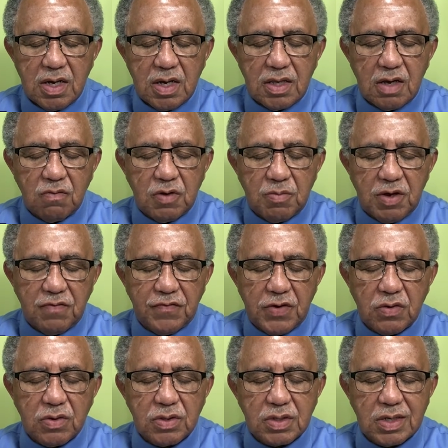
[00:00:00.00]
and that we may
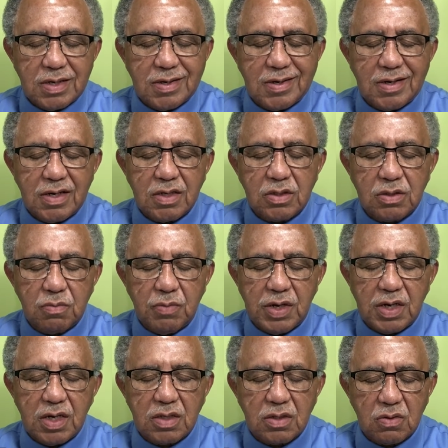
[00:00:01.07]
focus our hearts and
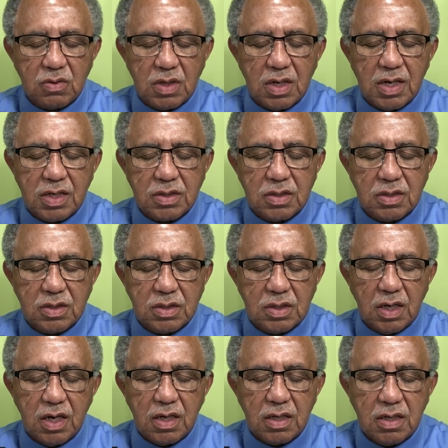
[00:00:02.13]
minds on the lesson
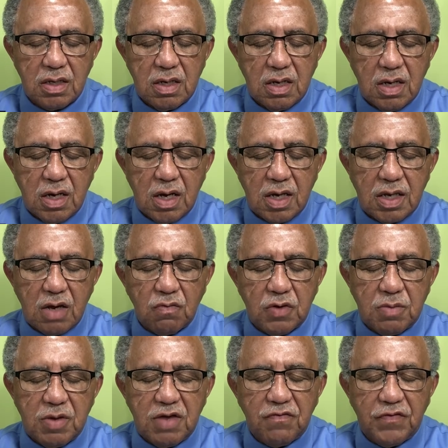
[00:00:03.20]
study, and that
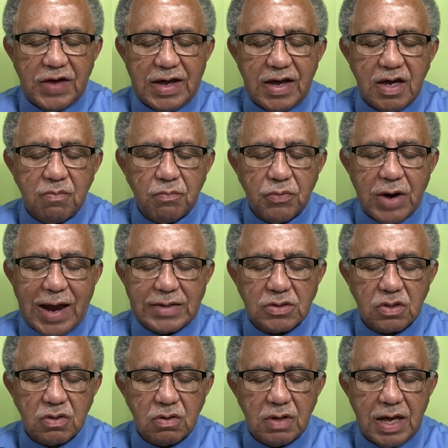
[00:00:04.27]
we may find
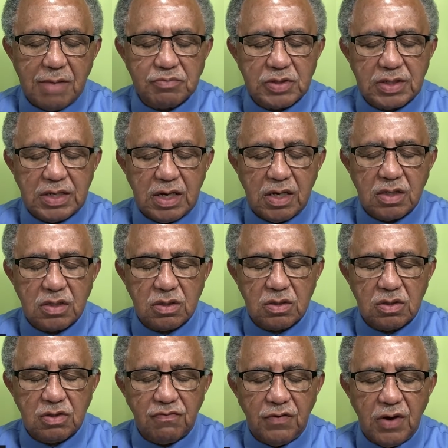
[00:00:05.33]
practical
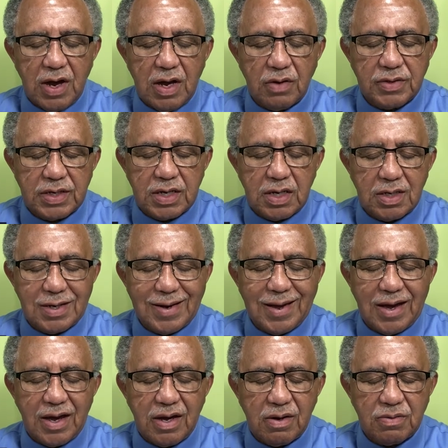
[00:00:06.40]
applications for our daily
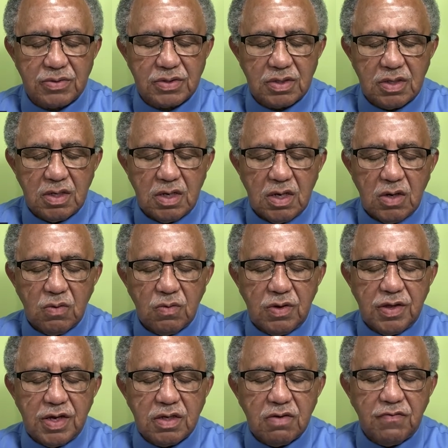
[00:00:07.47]
lives.
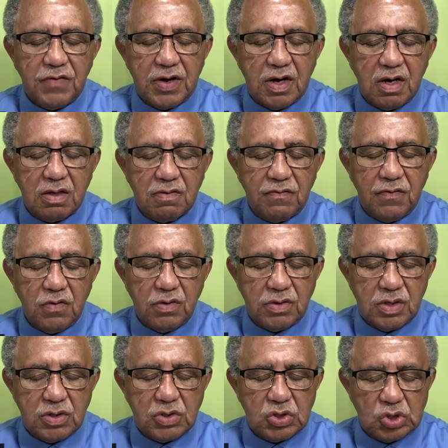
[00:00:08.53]
We thank you, Father, for
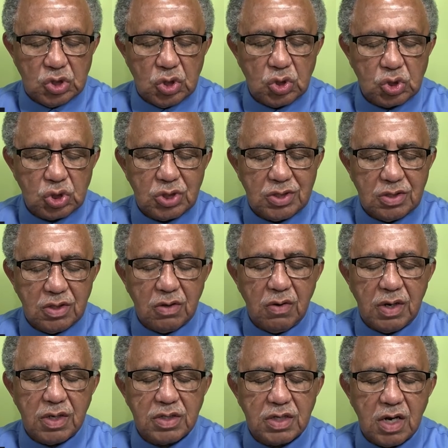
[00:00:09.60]
this church, the
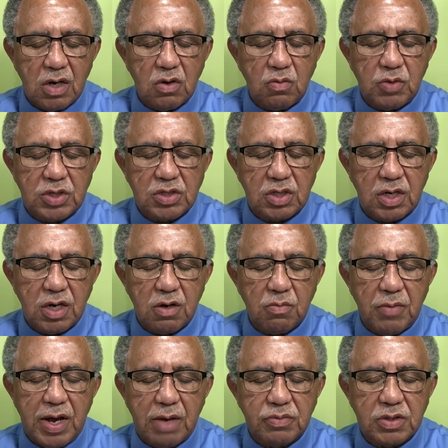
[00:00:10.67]
Greater Shiloh Missionary
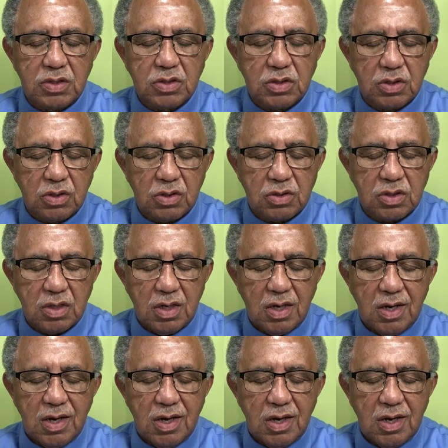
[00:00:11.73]
Baptist Church.